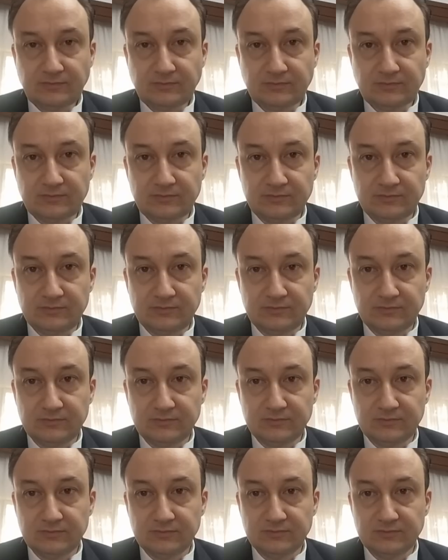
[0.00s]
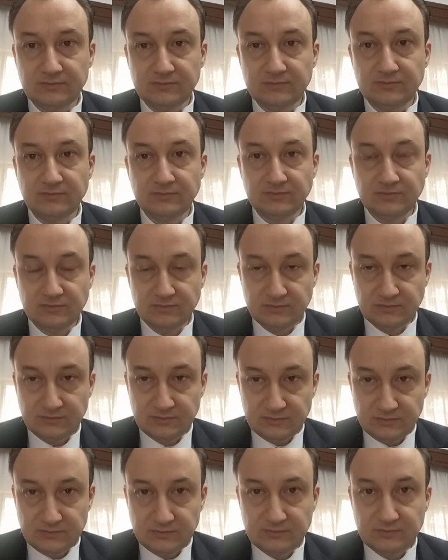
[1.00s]

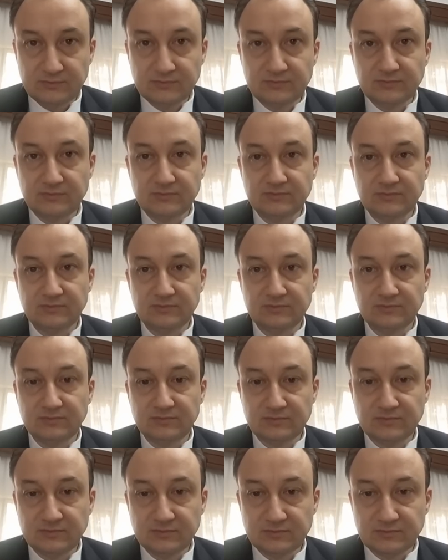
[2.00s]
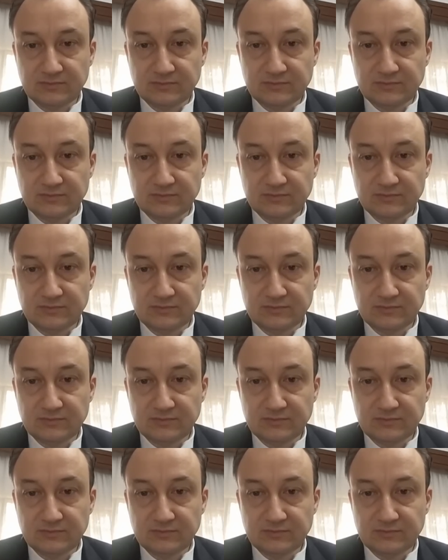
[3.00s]
This person isn't speaking.